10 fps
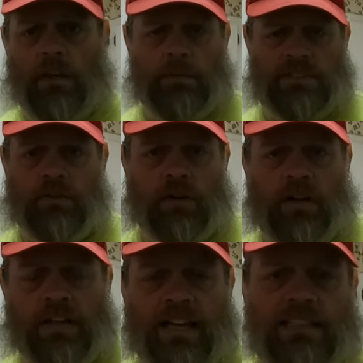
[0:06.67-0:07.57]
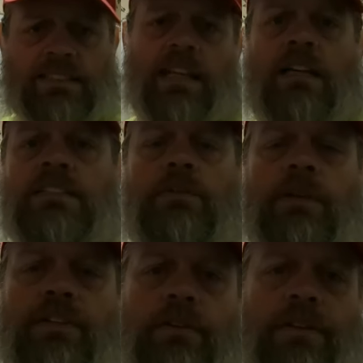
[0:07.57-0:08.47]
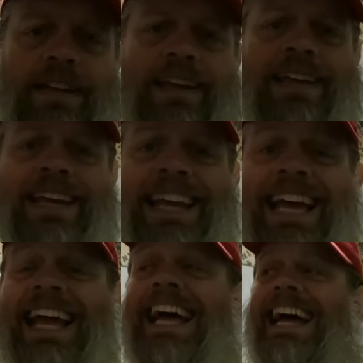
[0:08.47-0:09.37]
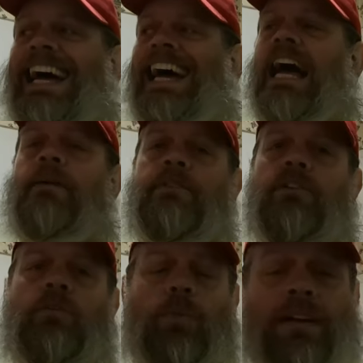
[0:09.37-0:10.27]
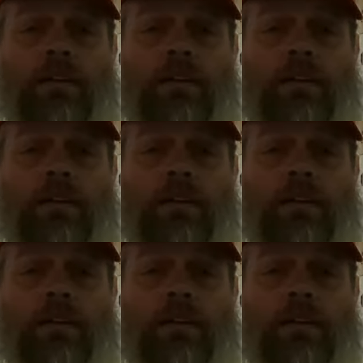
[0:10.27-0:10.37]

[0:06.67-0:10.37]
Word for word: Hey, what's going on, guys? How's everyone doing today? I'm doing